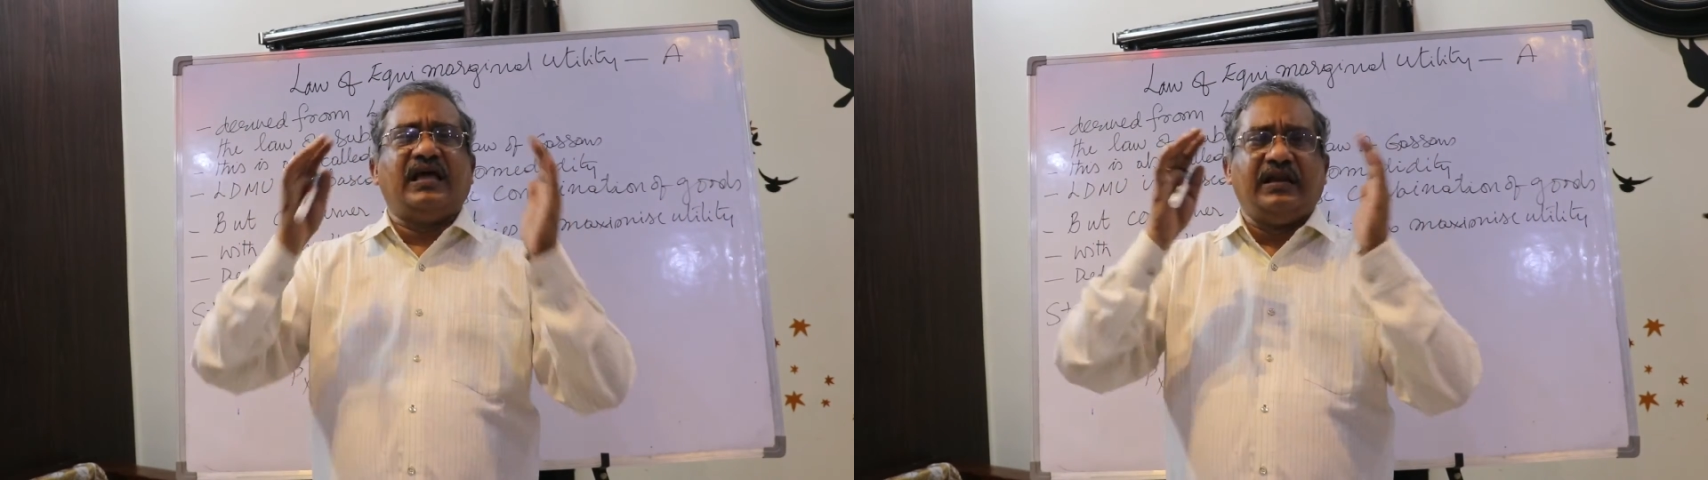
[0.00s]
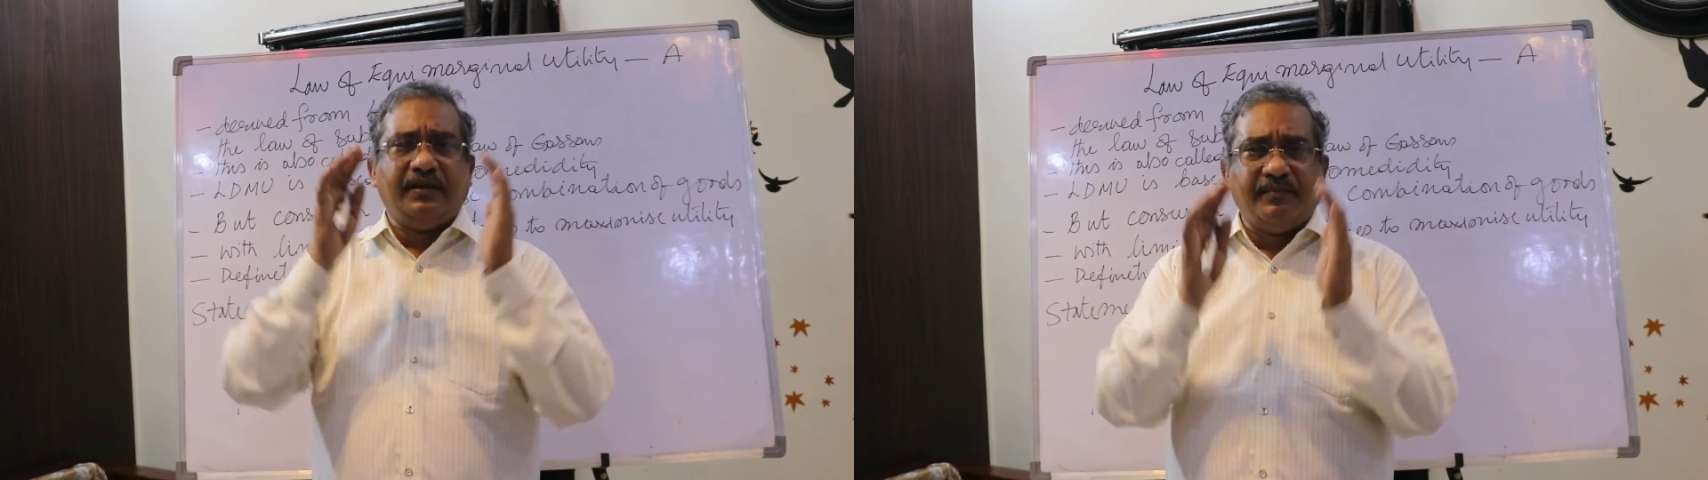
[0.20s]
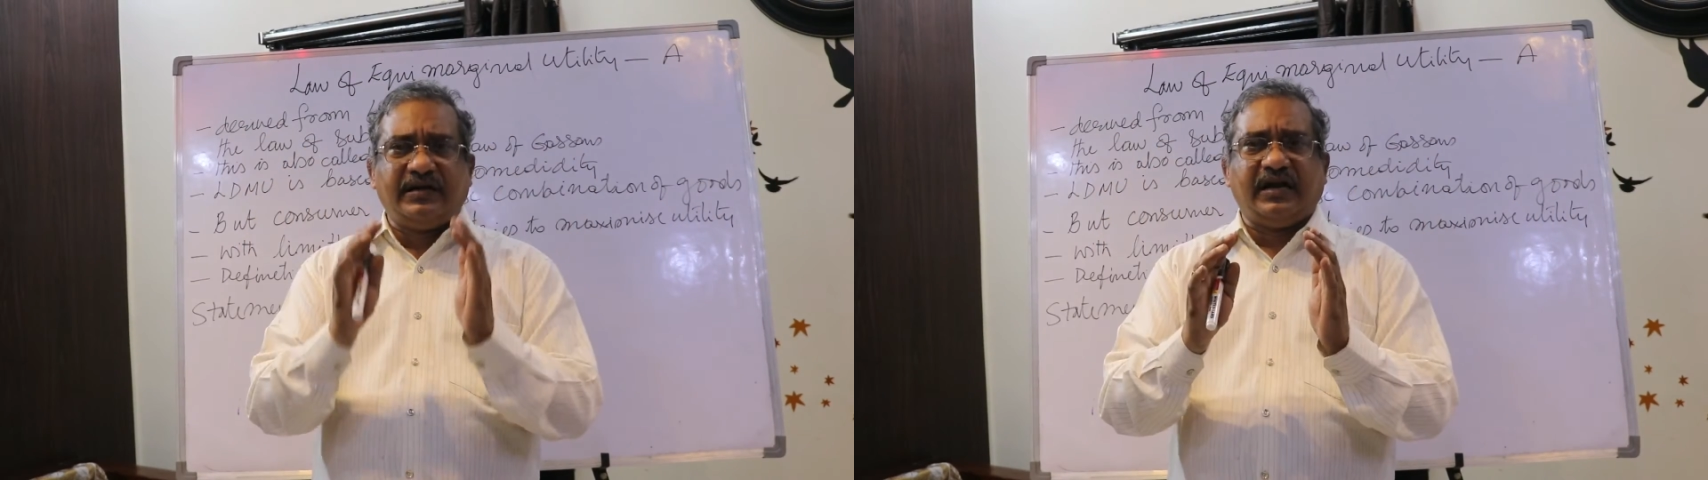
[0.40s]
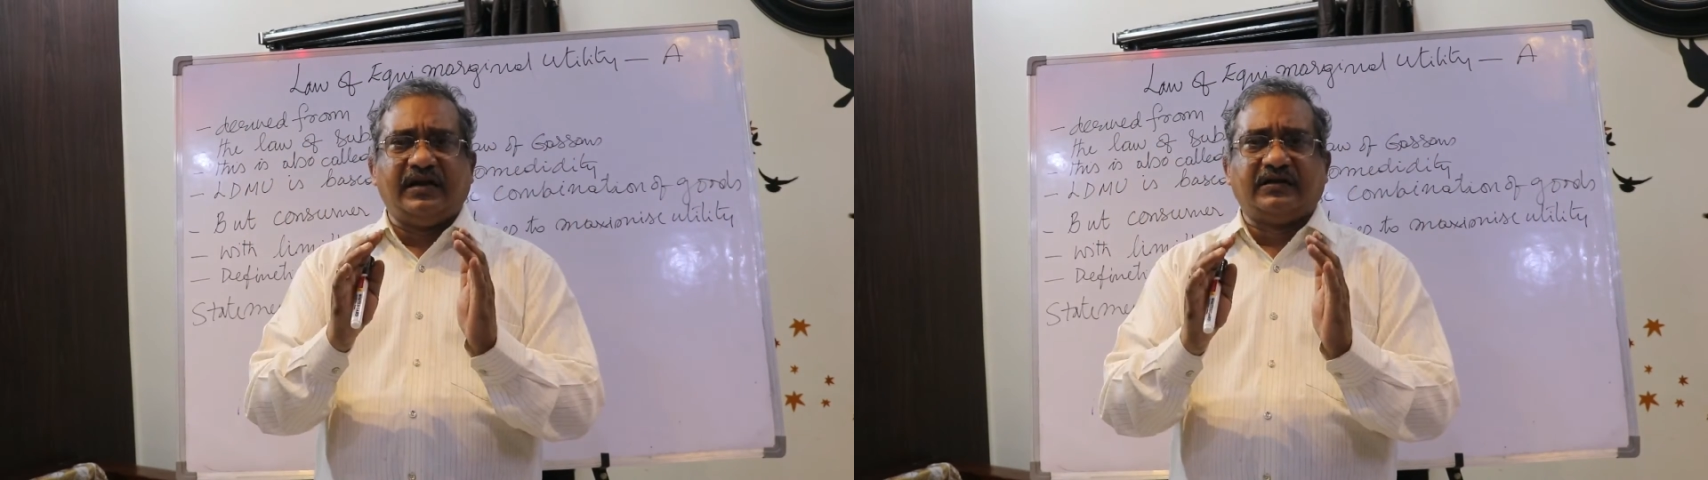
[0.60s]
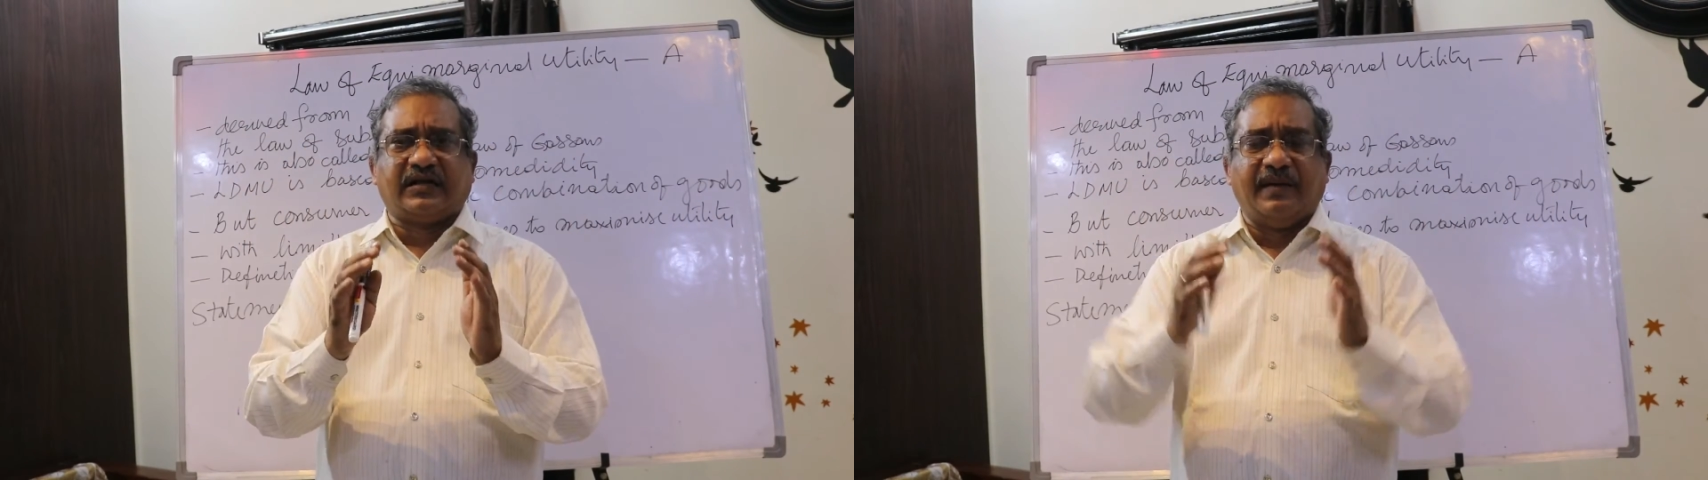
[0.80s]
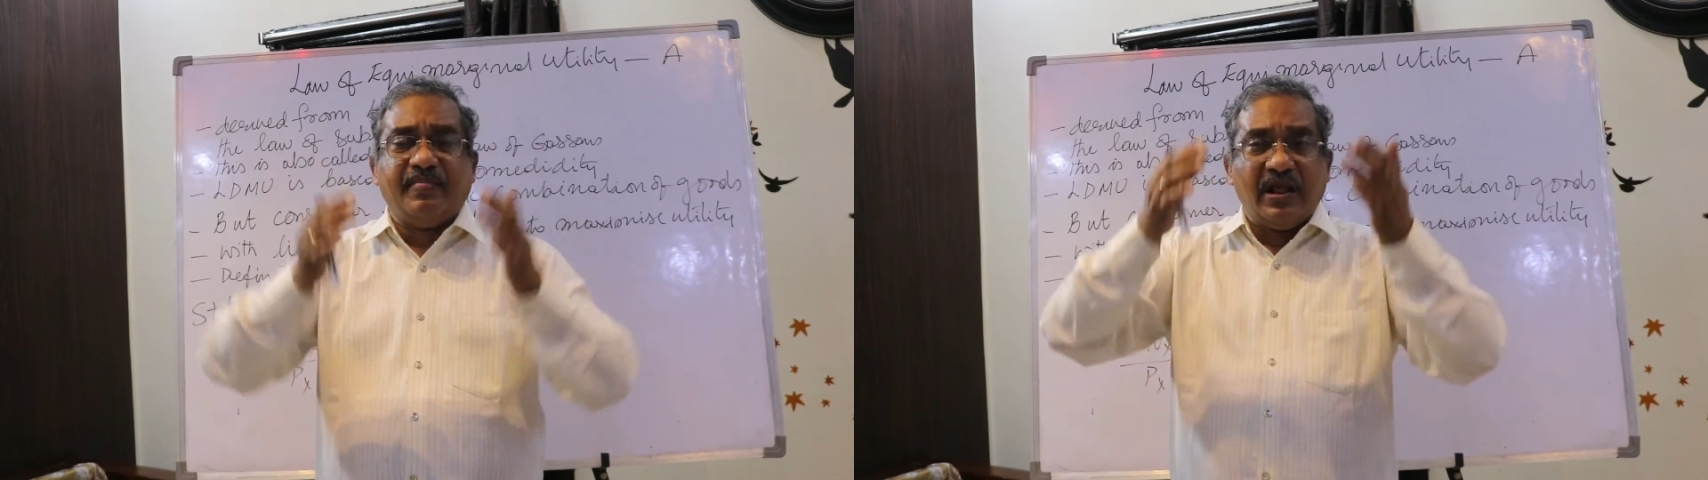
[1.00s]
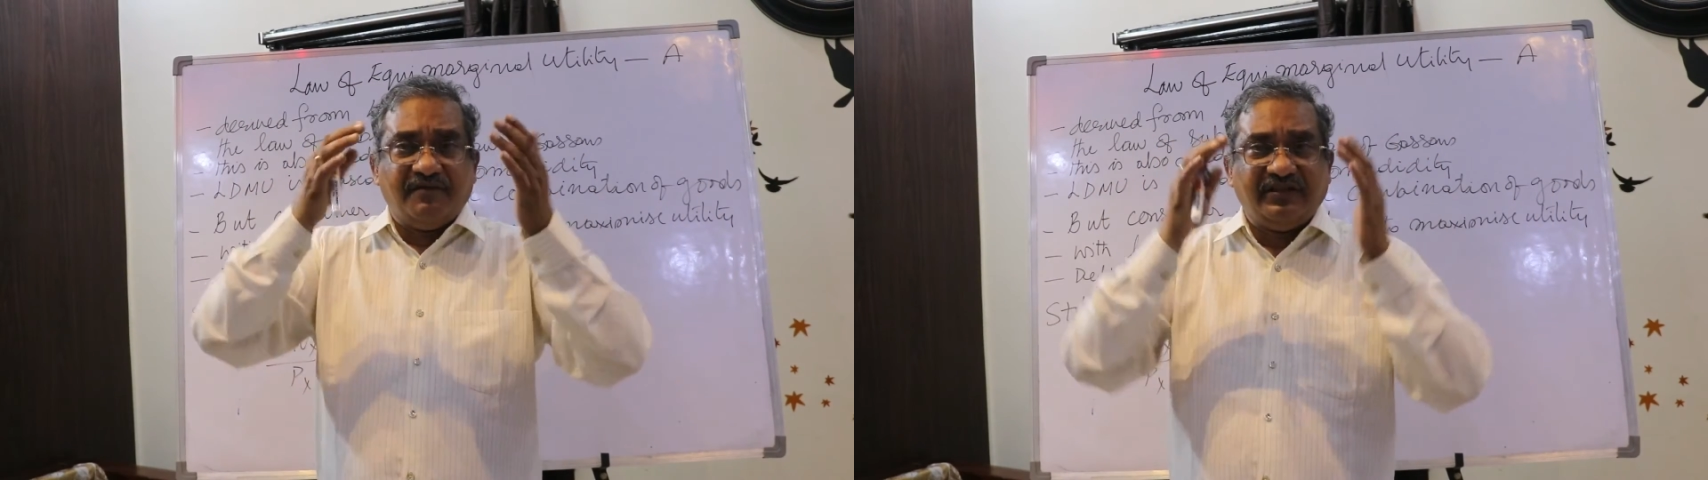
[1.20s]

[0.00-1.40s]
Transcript: a limited income.